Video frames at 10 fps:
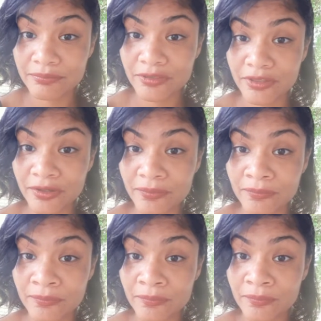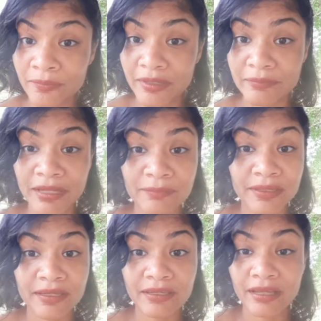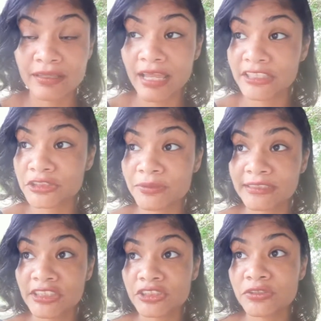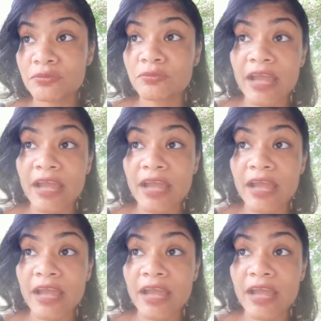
It may be a nice dress that you